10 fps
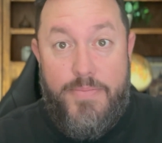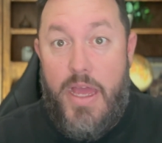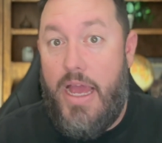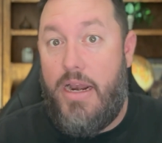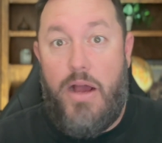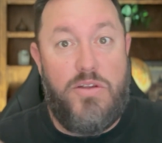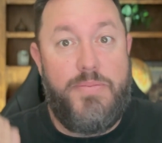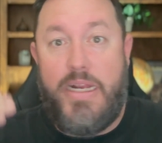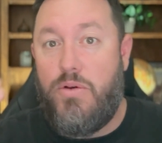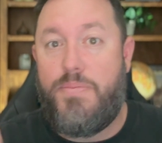and I was
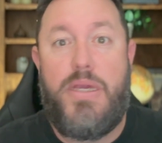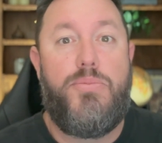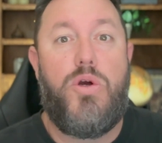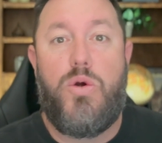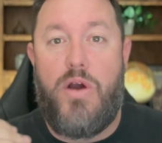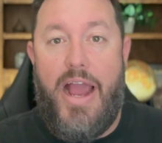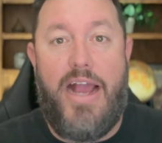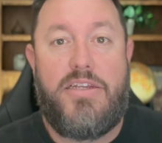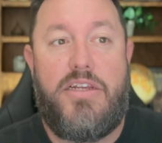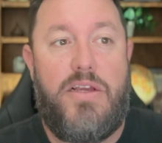meeting with people who were
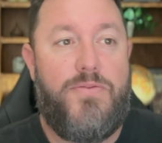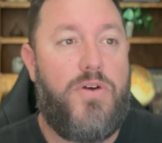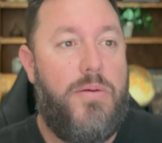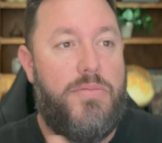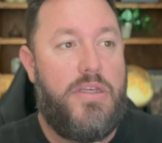exiting from